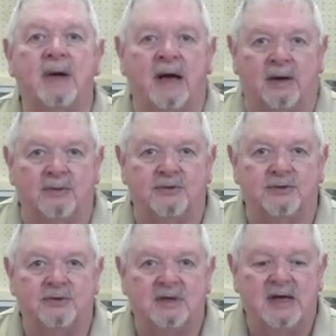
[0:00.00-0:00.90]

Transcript: pounds.